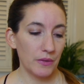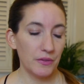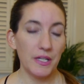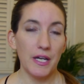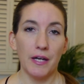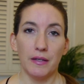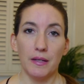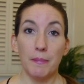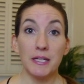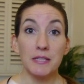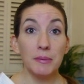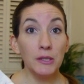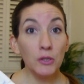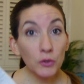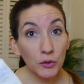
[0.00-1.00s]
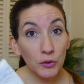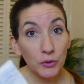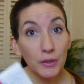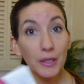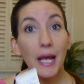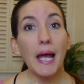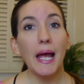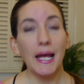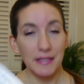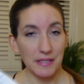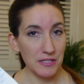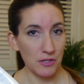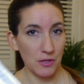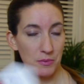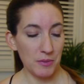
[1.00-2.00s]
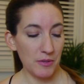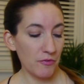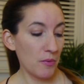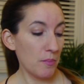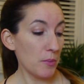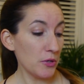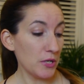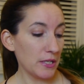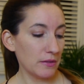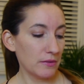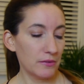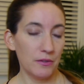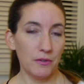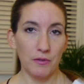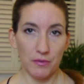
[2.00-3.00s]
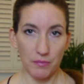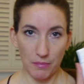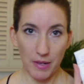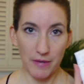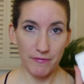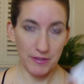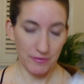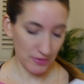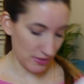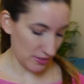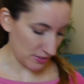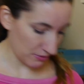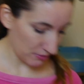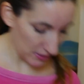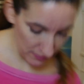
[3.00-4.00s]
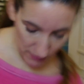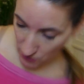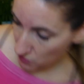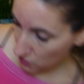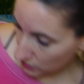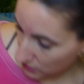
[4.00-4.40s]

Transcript: So yeah, it makes me look good and it stops me from burning. So my favorite sunscreen of